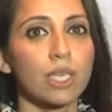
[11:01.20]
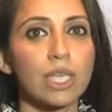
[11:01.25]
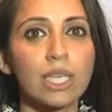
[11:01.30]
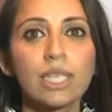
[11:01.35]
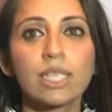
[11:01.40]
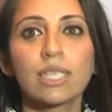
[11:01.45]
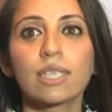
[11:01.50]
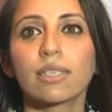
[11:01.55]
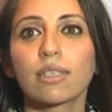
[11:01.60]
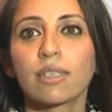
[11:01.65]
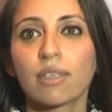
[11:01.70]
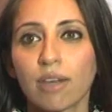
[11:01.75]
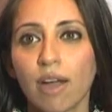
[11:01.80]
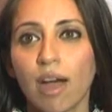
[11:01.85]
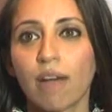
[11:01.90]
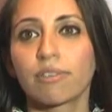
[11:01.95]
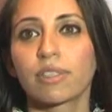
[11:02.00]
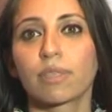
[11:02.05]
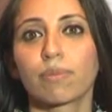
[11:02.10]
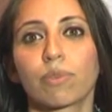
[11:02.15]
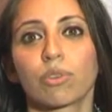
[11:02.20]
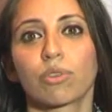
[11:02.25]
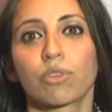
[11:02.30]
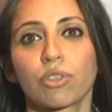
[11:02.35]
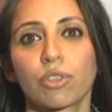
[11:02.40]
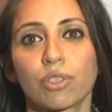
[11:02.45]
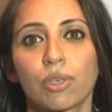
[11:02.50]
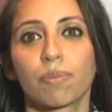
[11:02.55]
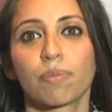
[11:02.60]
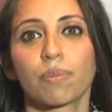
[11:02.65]
the Indian
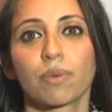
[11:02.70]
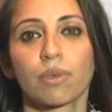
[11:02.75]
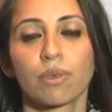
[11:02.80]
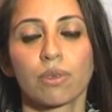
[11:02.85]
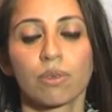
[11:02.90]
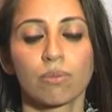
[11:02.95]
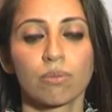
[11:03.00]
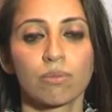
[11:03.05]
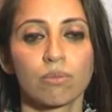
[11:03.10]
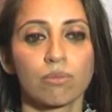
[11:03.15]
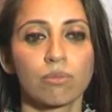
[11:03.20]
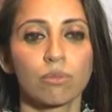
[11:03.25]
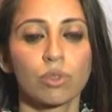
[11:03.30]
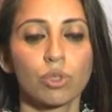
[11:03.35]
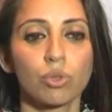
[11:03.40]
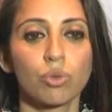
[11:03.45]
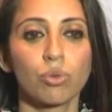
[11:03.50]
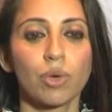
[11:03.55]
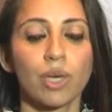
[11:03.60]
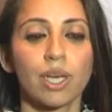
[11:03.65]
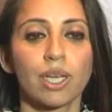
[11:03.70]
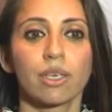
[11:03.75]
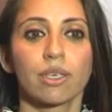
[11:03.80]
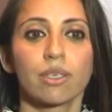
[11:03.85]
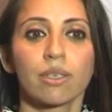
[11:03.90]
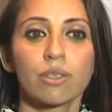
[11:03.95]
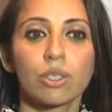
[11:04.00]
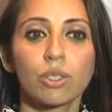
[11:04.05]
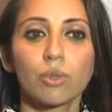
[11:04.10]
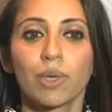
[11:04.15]
craftsmanship, to
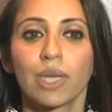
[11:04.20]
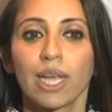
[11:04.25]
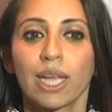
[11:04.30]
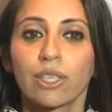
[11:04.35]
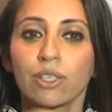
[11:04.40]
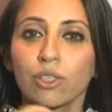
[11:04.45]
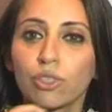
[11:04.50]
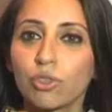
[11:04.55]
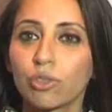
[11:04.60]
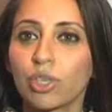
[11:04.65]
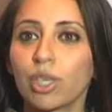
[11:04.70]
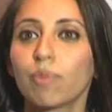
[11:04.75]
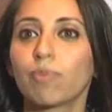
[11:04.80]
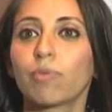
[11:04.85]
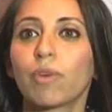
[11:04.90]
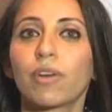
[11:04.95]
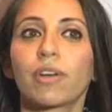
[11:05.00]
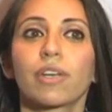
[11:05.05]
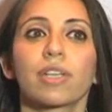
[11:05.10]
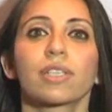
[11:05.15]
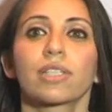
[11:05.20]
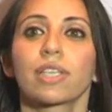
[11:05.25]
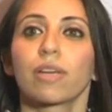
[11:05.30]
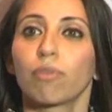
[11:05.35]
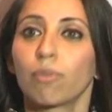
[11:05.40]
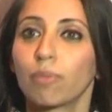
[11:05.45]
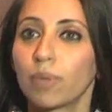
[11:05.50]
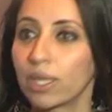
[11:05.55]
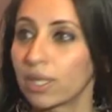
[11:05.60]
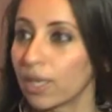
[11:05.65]
an extreme where it has
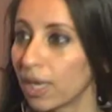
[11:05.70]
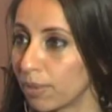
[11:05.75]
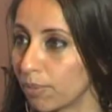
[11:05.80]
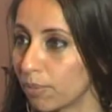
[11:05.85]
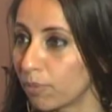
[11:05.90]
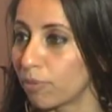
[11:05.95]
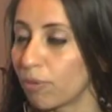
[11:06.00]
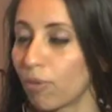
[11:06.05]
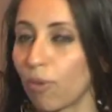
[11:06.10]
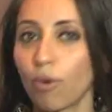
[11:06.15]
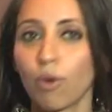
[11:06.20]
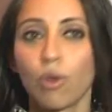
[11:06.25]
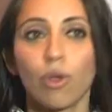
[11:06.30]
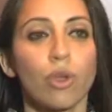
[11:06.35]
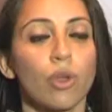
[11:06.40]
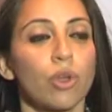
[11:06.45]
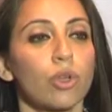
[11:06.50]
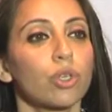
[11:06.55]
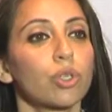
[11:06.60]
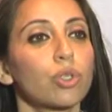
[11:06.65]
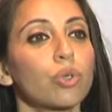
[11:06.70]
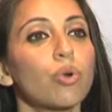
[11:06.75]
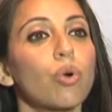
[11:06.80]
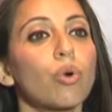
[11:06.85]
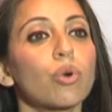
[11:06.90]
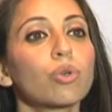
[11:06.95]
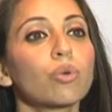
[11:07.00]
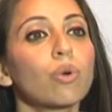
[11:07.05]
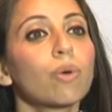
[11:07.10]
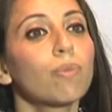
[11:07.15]
never been done before, to
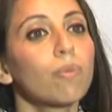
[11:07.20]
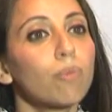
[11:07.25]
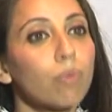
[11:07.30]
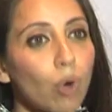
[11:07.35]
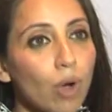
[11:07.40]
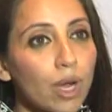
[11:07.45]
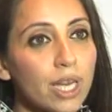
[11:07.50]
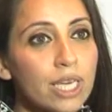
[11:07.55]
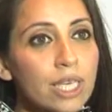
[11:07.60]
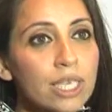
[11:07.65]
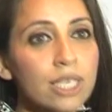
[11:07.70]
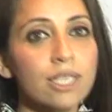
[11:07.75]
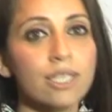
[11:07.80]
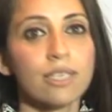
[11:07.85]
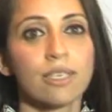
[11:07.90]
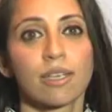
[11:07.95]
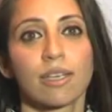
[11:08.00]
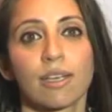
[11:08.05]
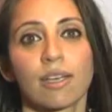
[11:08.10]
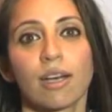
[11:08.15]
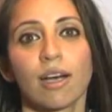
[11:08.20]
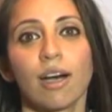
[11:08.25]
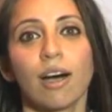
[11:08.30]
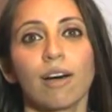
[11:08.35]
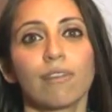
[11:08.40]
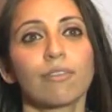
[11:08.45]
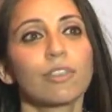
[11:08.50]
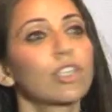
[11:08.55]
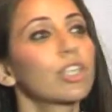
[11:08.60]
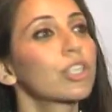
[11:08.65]
go to a point
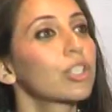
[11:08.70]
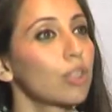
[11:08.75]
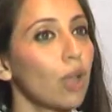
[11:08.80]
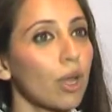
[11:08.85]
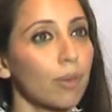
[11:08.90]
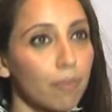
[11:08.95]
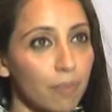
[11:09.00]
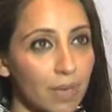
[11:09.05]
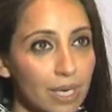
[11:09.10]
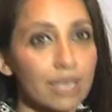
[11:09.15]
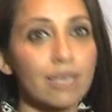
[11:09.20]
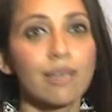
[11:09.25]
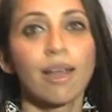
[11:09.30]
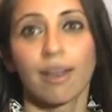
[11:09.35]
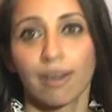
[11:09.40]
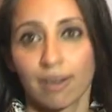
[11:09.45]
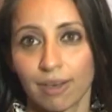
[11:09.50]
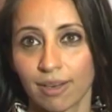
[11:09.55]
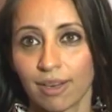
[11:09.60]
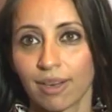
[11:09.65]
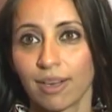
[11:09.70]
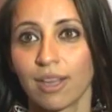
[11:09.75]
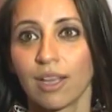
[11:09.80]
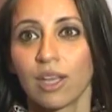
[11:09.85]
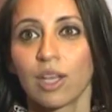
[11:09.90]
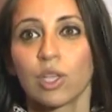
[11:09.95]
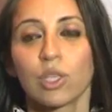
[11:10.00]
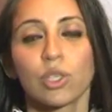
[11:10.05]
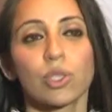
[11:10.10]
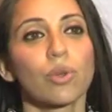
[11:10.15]
which has not been done.
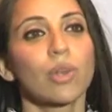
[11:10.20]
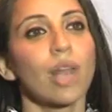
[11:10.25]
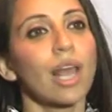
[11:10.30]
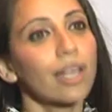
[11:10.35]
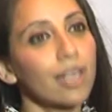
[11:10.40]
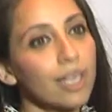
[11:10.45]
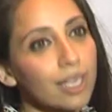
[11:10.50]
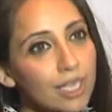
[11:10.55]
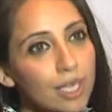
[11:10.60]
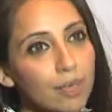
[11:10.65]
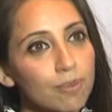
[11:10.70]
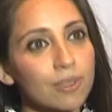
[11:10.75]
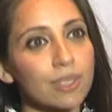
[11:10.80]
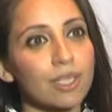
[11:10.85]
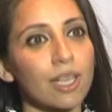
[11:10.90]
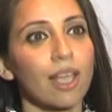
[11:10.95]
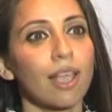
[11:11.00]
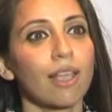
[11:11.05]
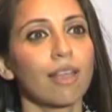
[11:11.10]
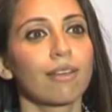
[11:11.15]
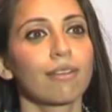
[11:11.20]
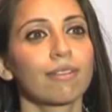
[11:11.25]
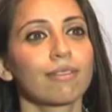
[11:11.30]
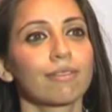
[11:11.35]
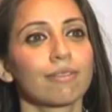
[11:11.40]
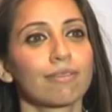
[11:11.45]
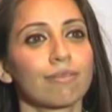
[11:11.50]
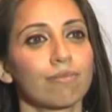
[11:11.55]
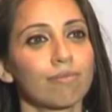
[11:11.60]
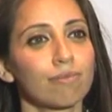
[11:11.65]
So like I keep saying,
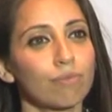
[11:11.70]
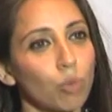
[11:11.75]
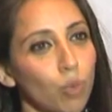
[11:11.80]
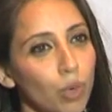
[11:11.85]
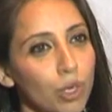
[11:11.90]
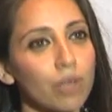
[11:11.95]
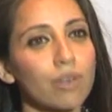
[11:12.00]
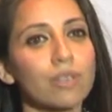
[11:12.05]
when